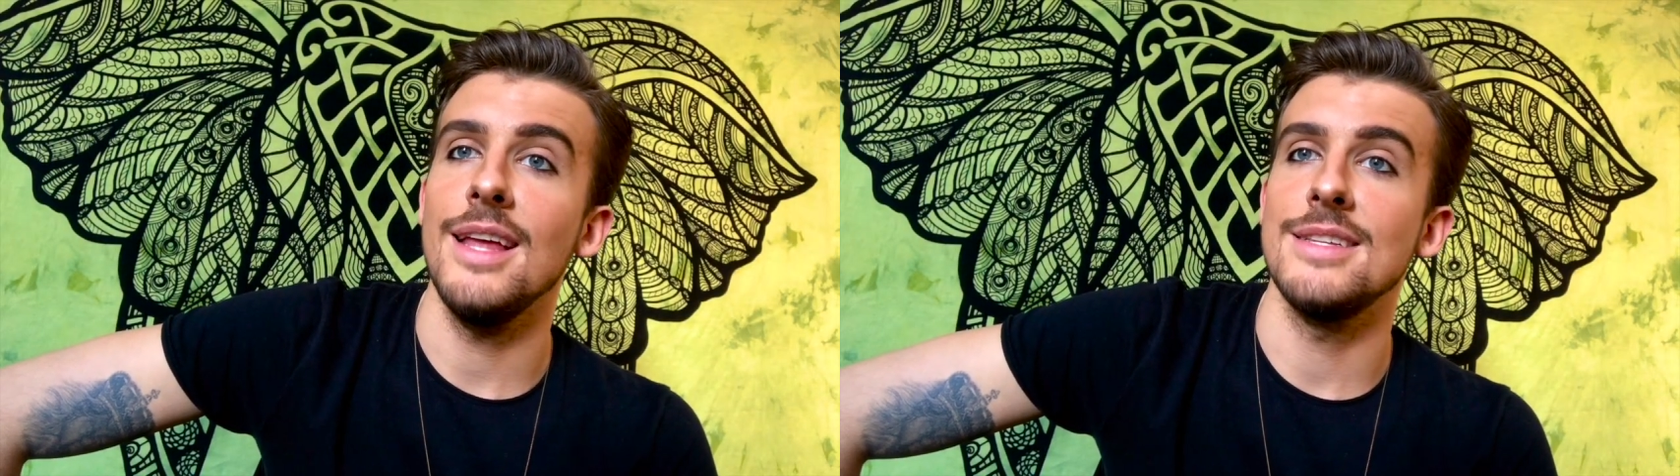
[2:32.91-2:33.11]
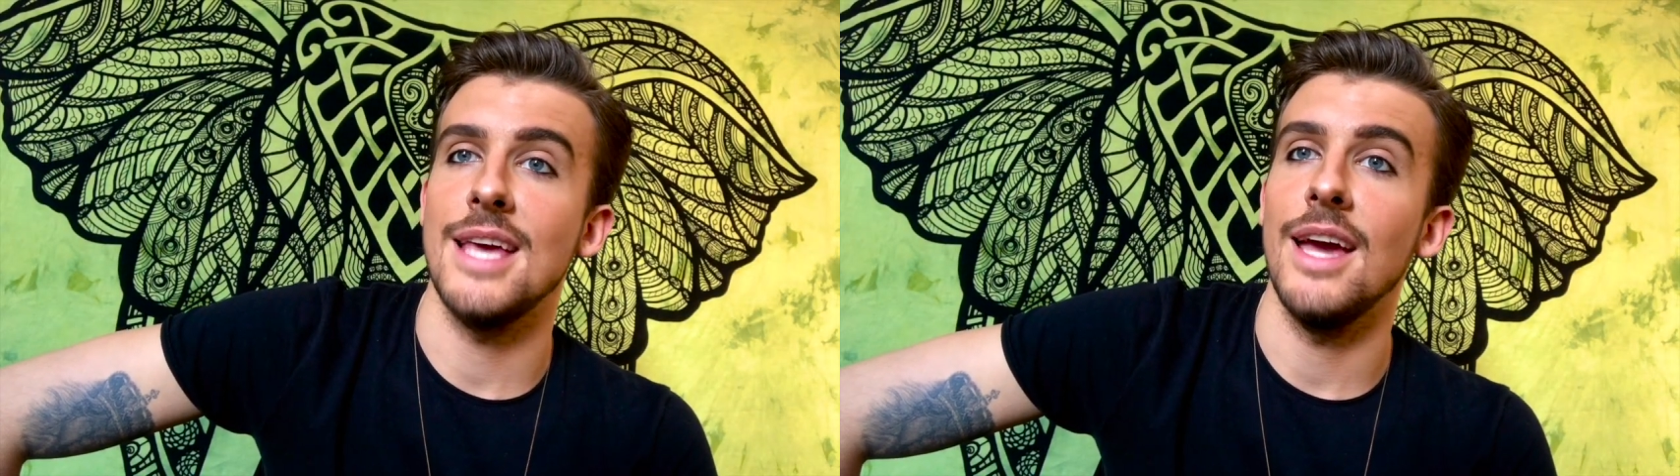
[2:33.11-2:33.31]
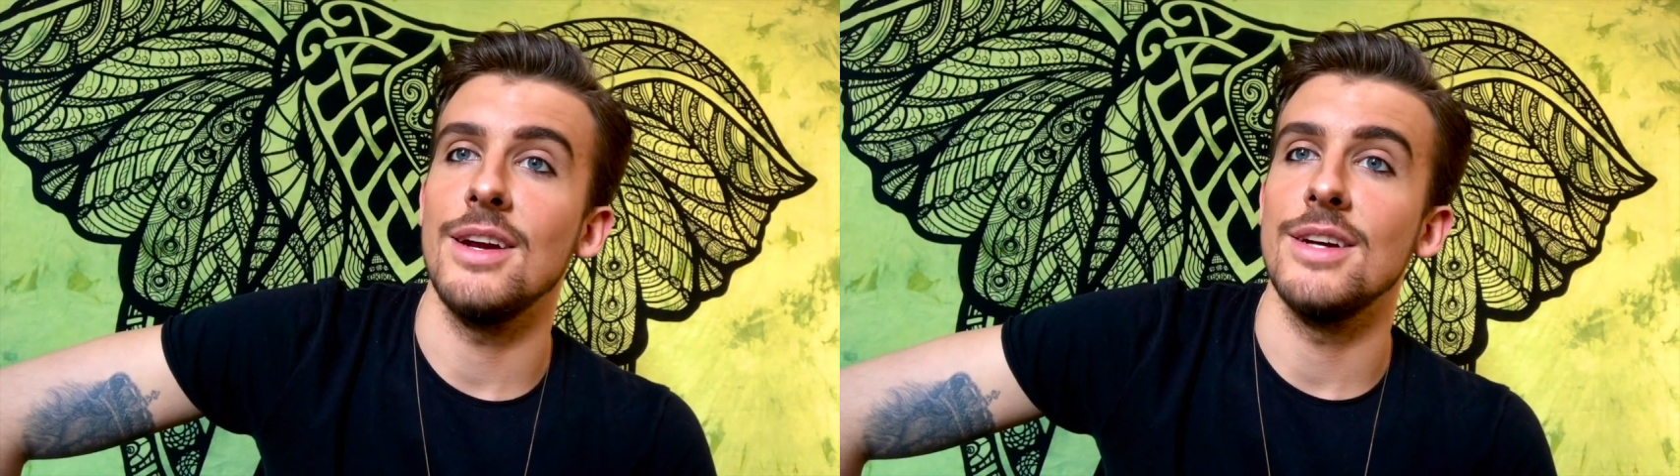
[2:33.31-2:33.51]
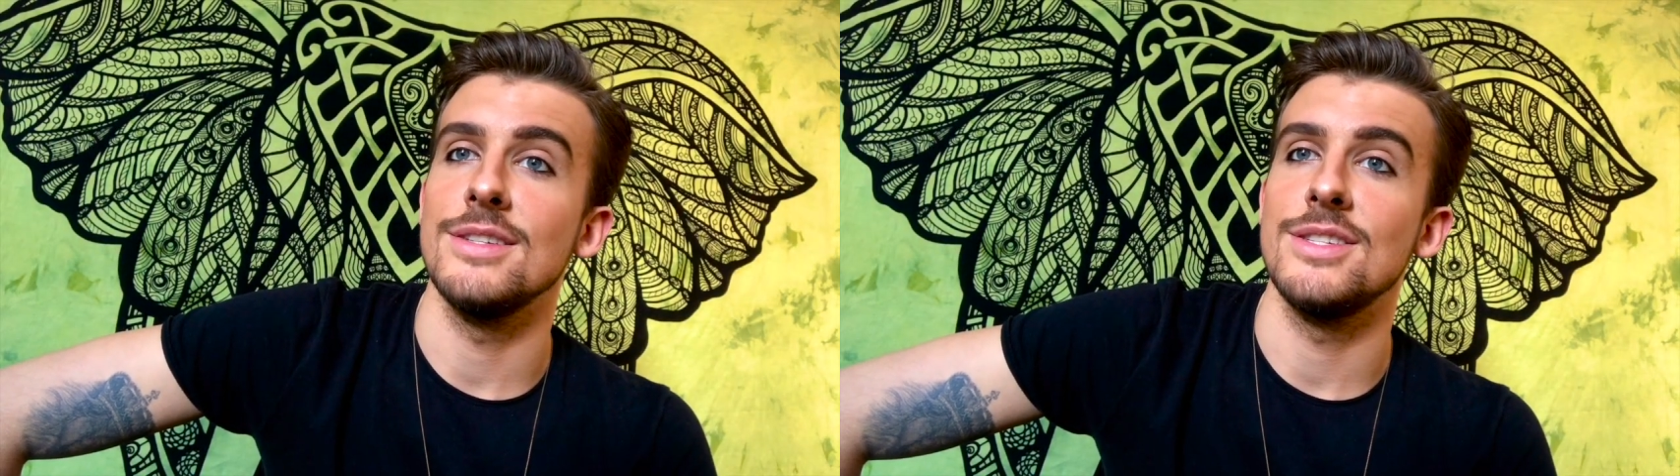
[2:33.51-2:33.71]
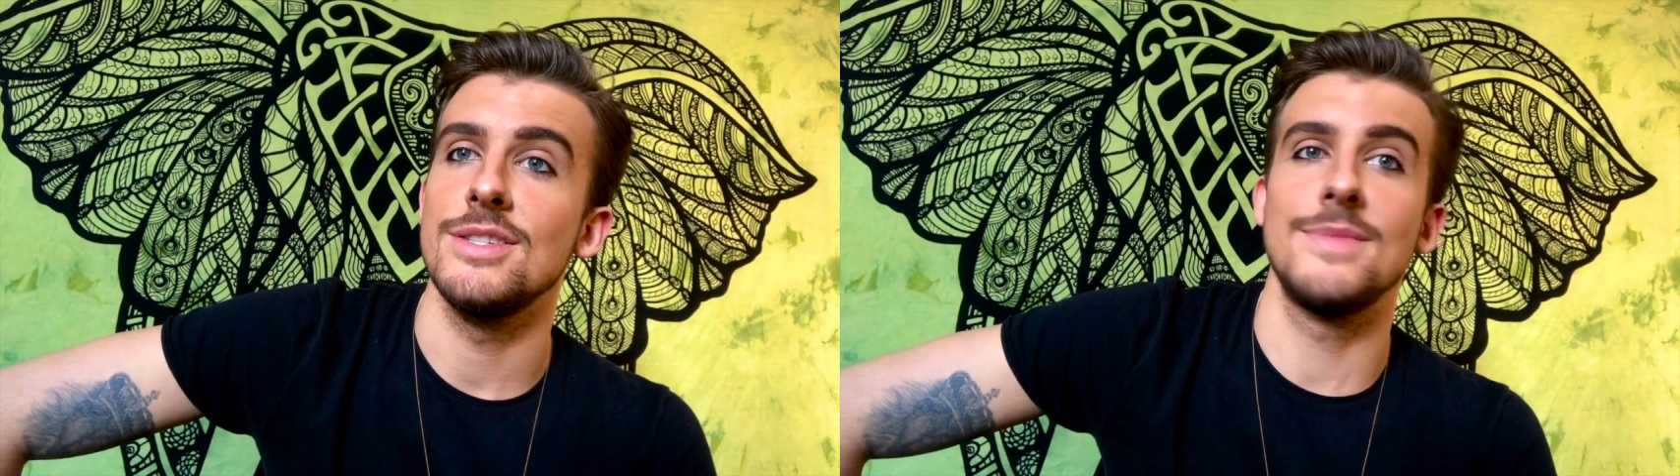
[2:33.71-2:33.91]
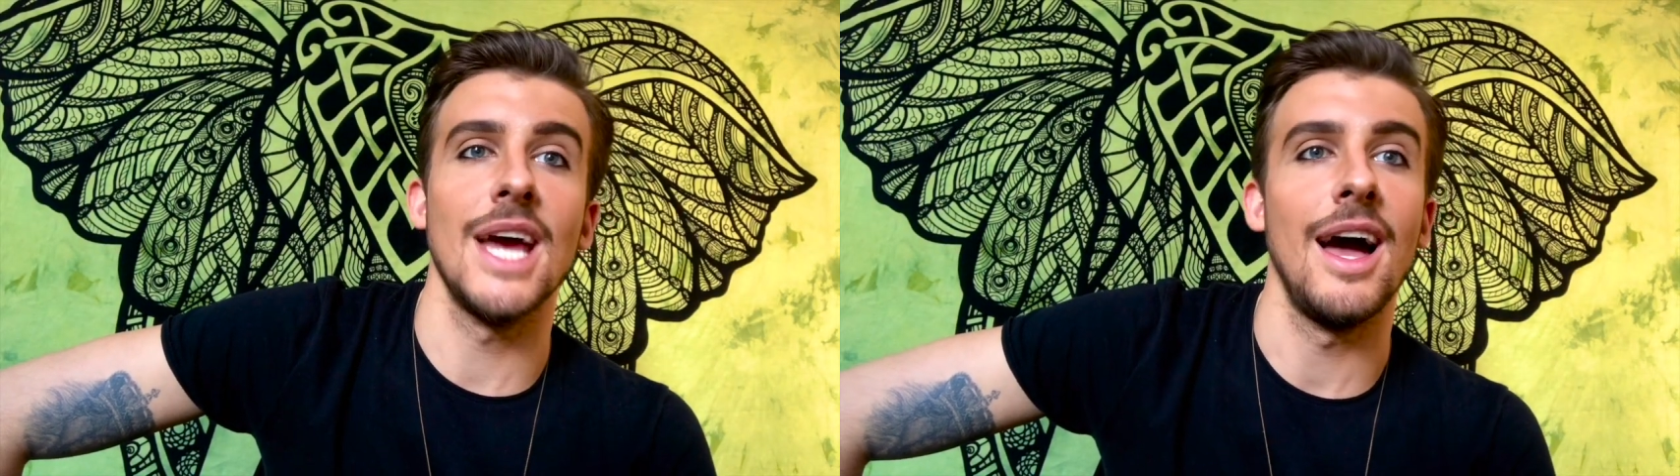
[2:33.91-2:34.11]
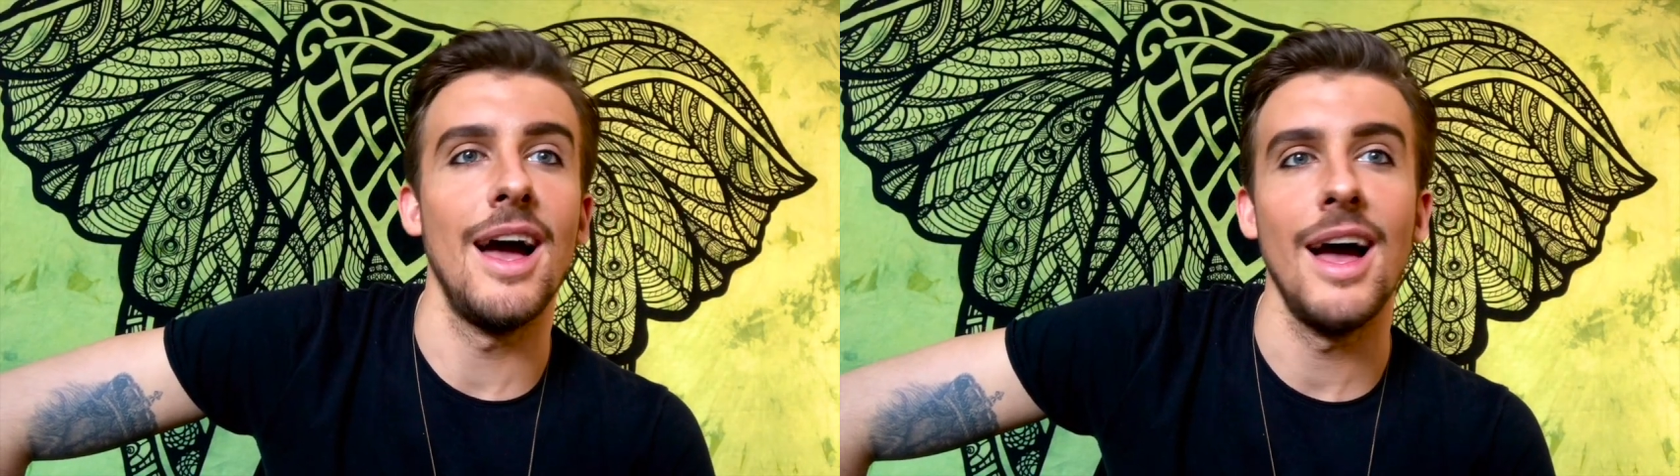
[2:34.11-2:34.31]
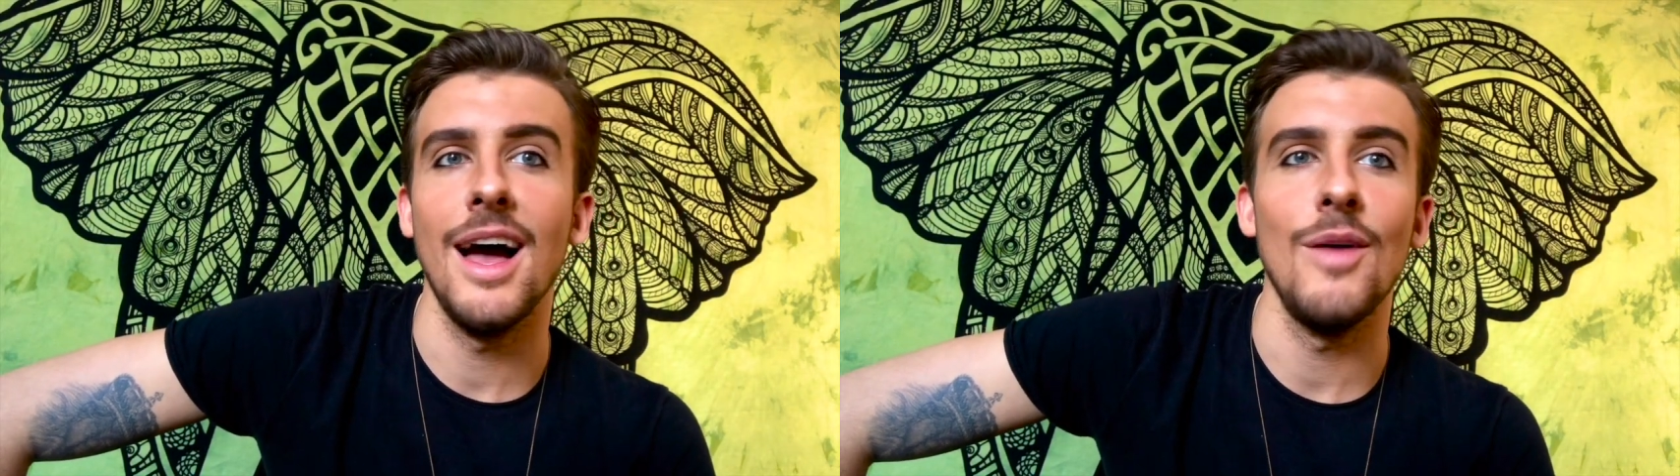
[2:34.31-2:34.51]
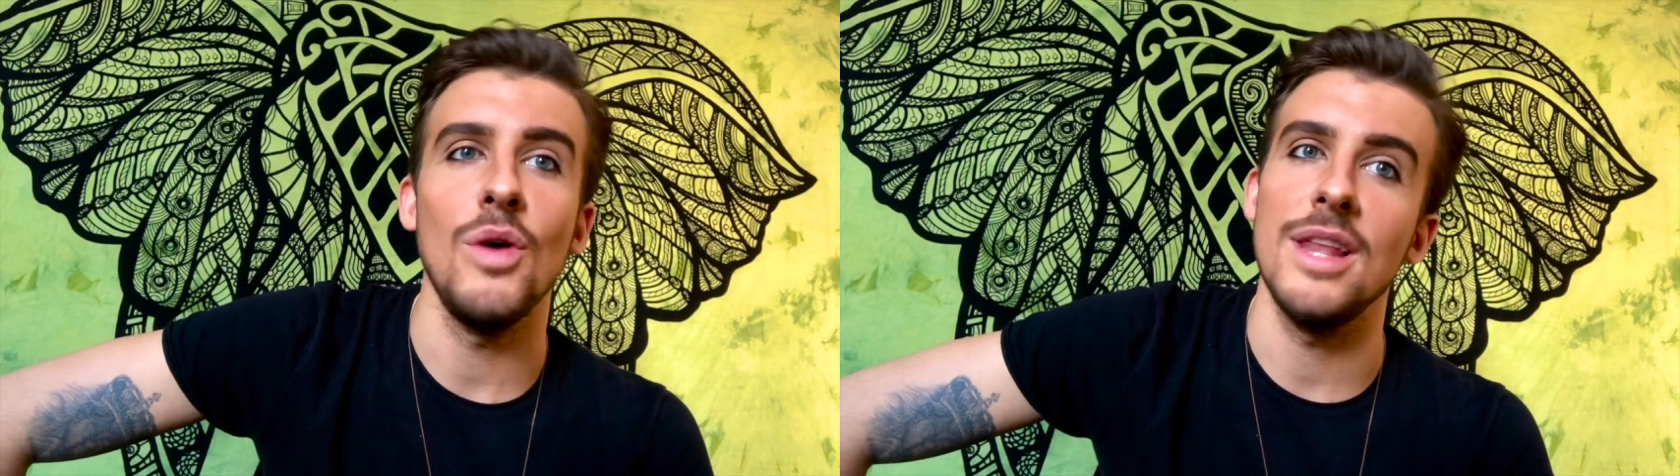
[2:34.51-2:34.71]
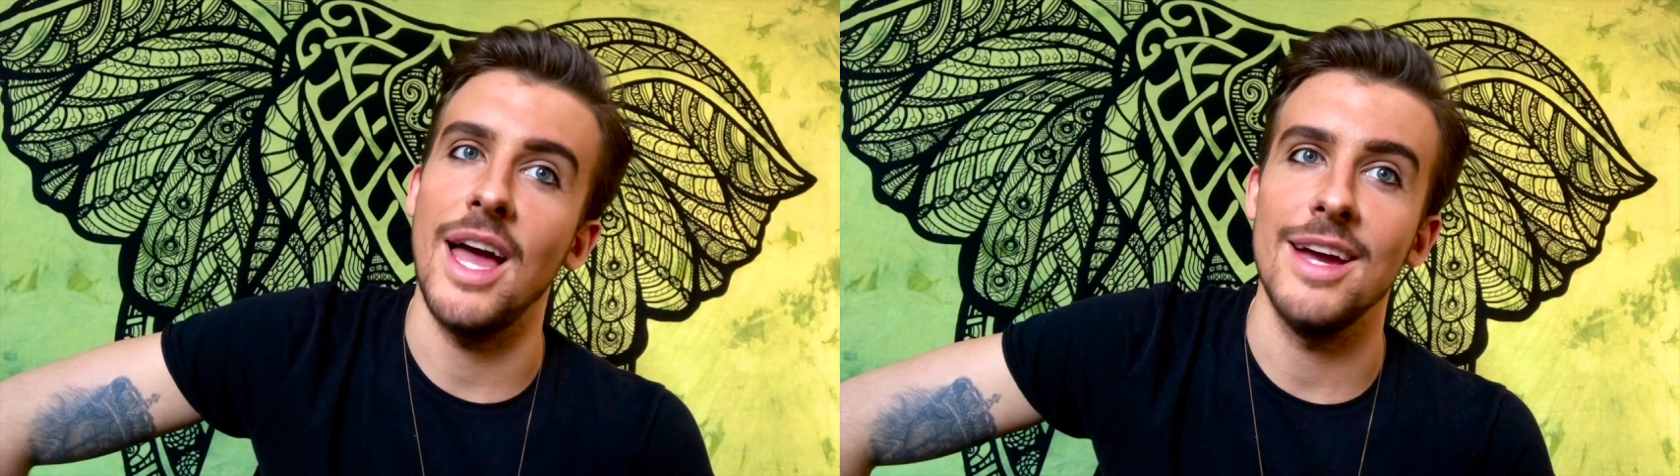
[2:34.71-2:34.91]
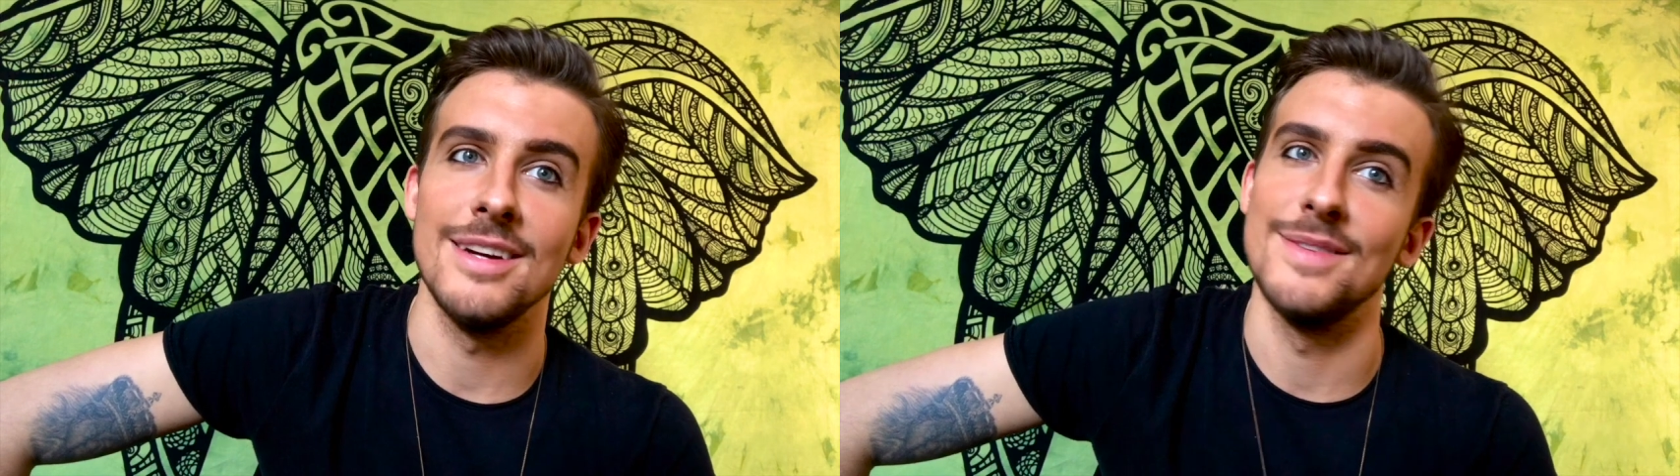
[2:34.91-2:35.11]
terrors. What a liar.